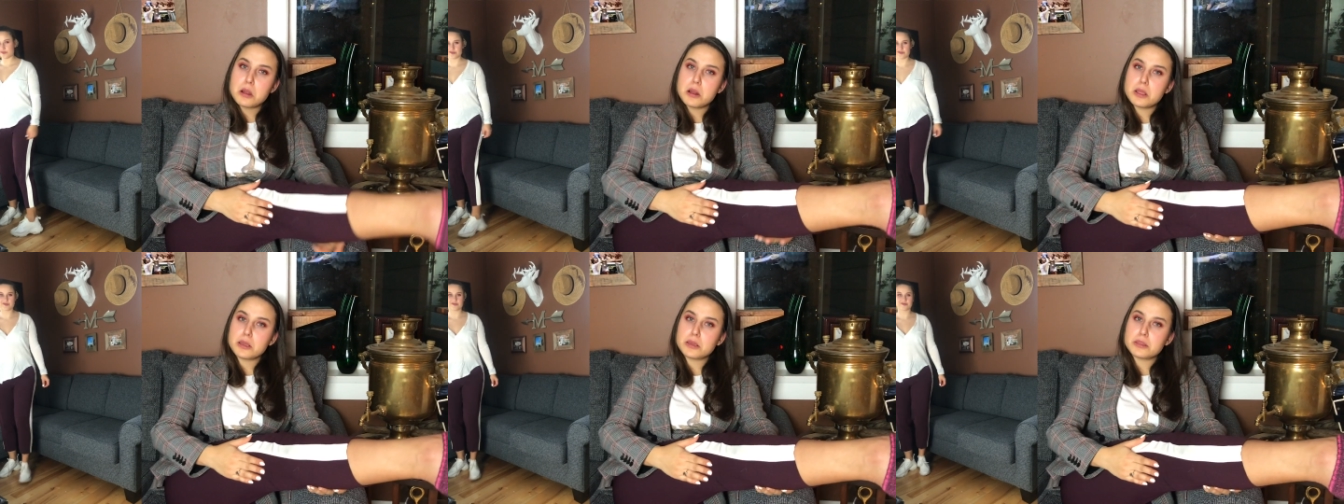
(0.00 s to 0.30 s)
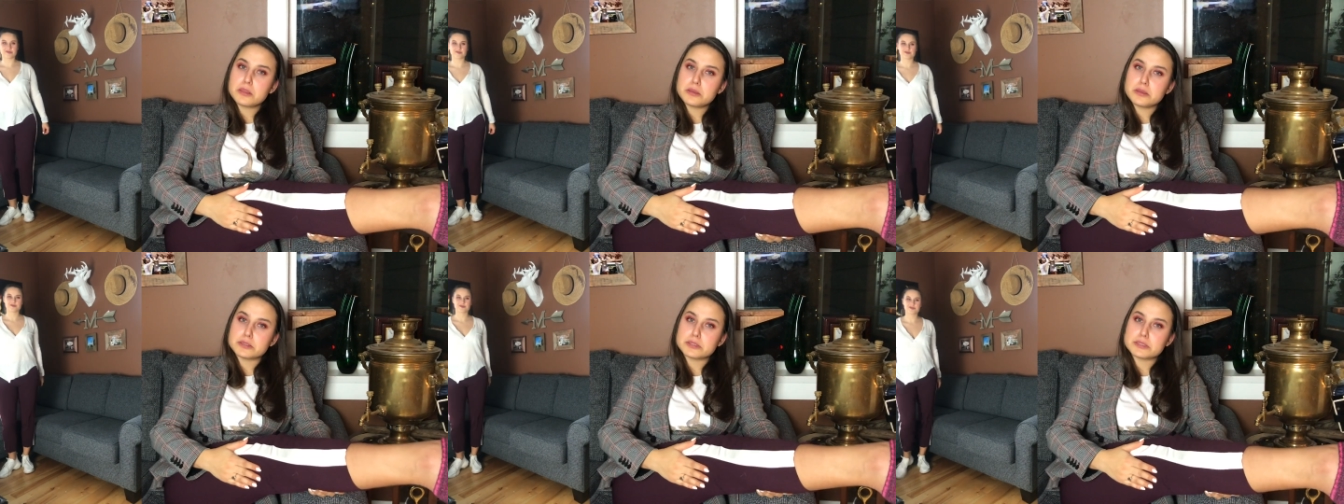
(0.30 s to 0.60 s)

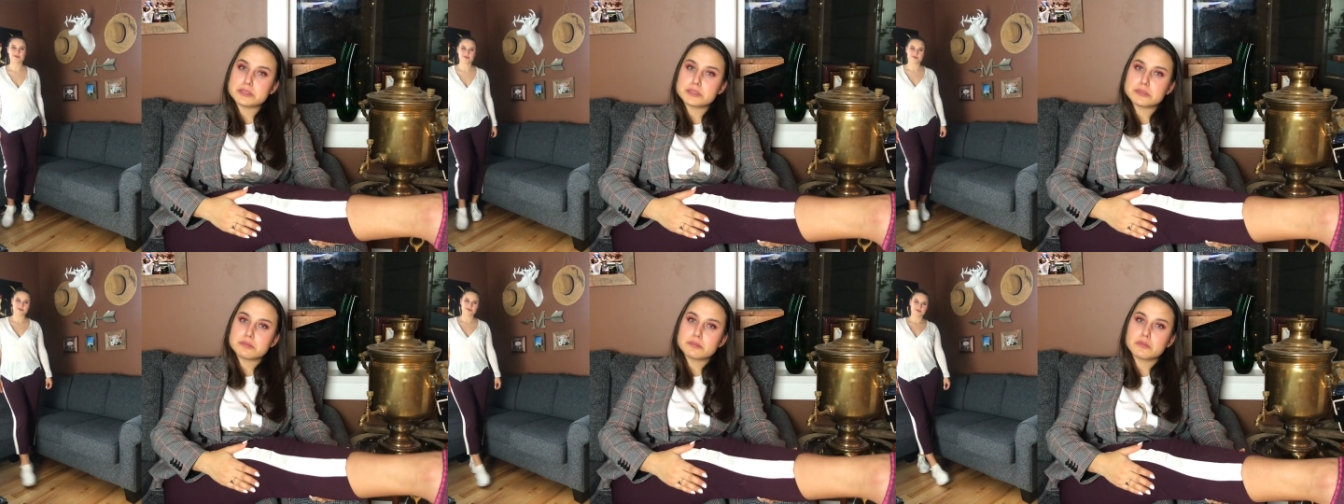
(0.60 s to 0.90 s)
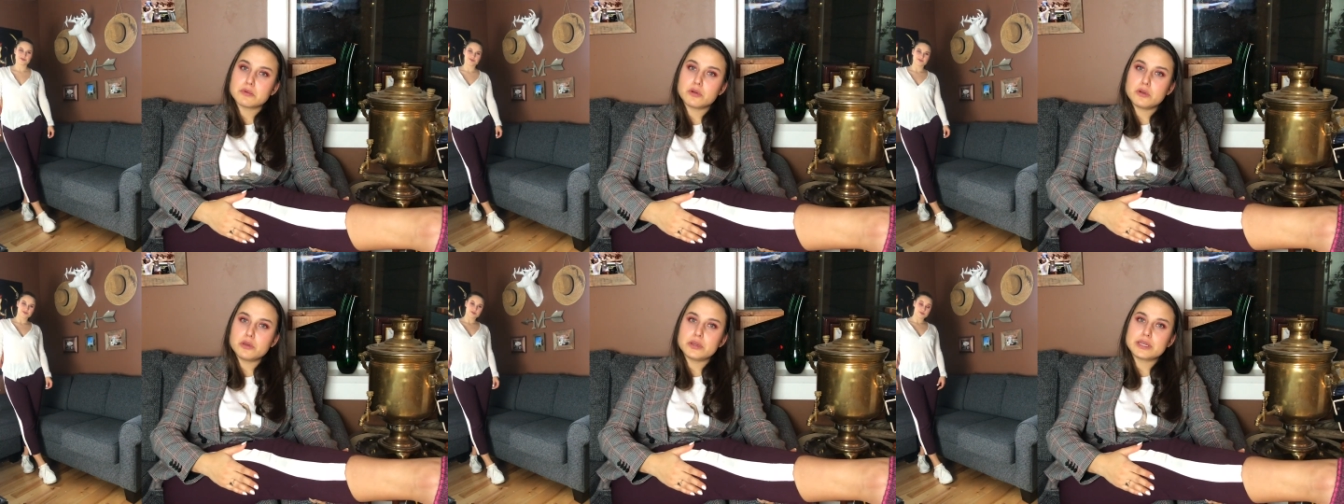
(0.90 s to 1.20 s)
like this.
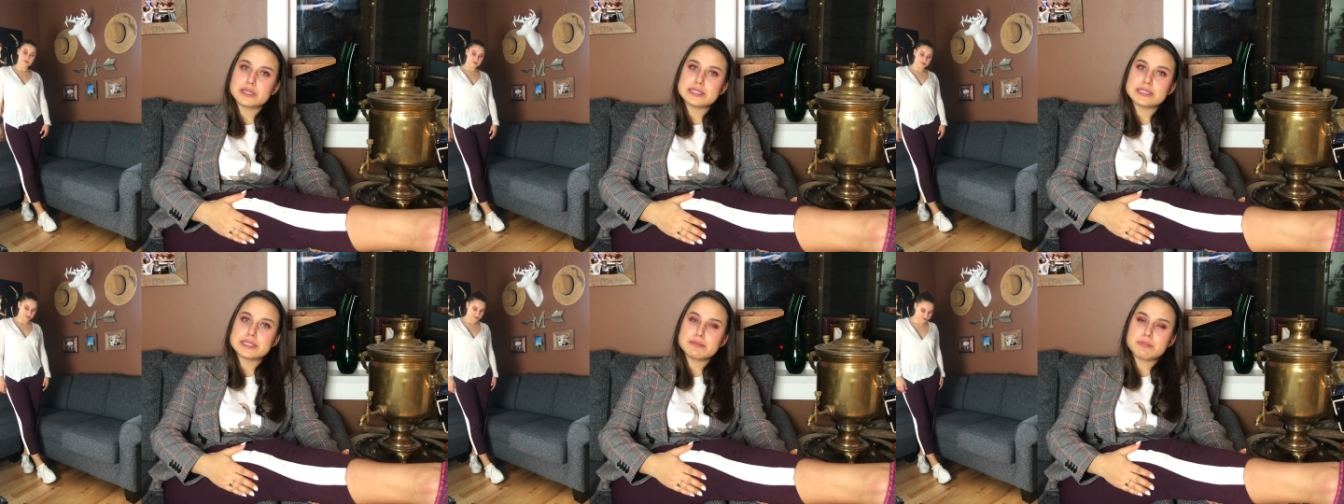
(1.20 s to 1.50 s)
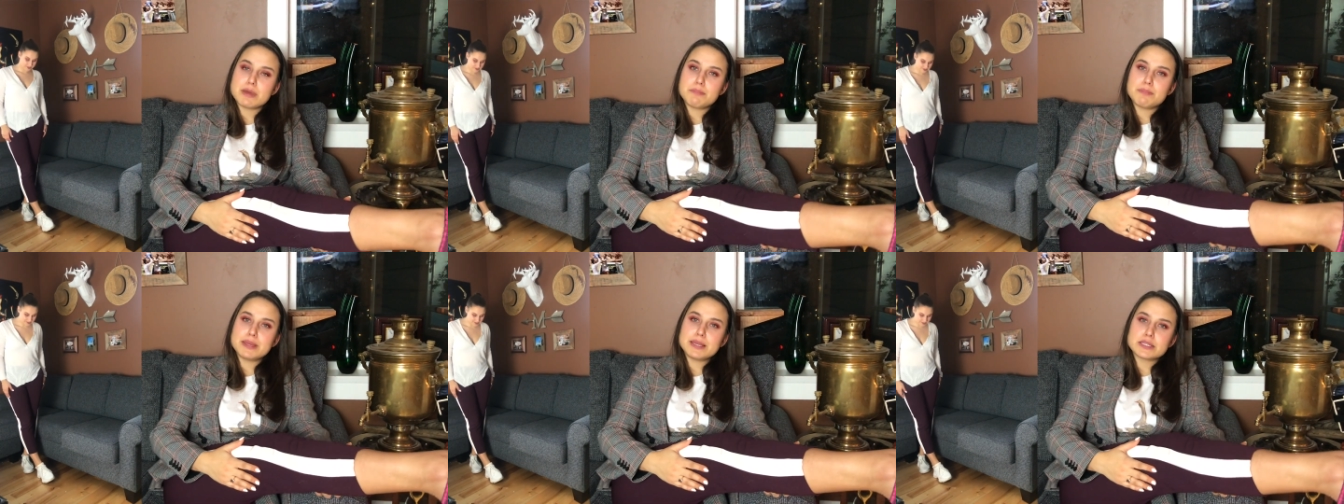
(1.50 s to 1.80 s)
Oh, you can see
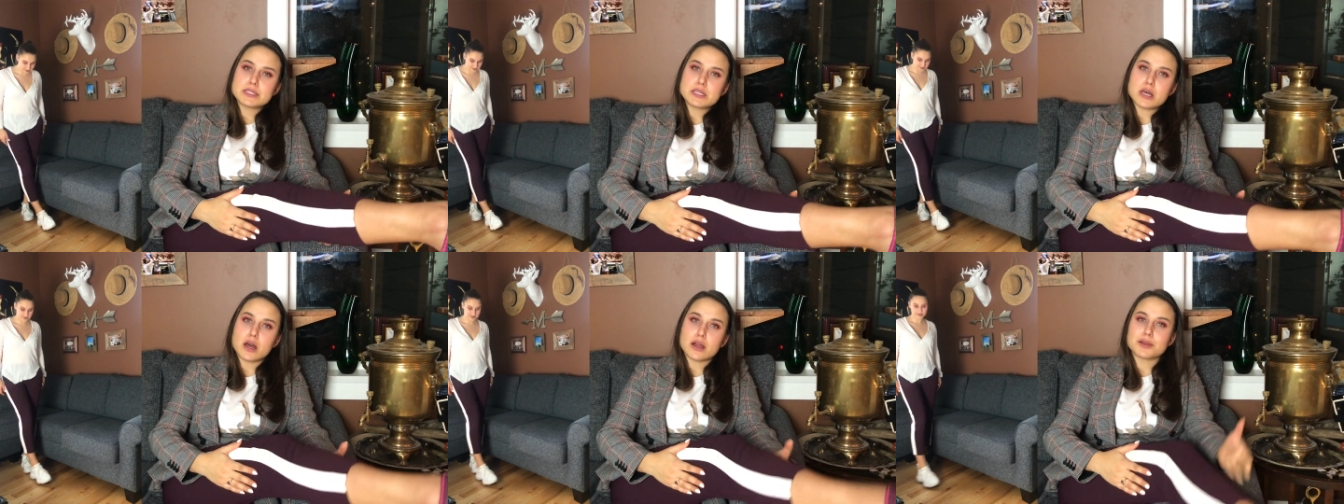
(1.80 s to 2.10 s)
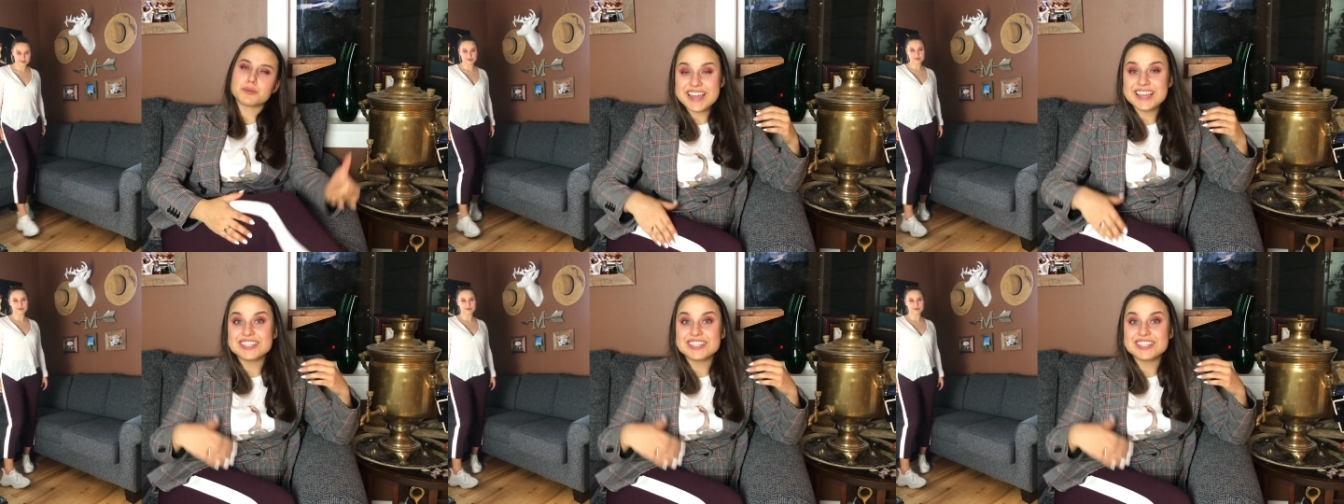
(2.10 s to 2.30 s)
my pink sock.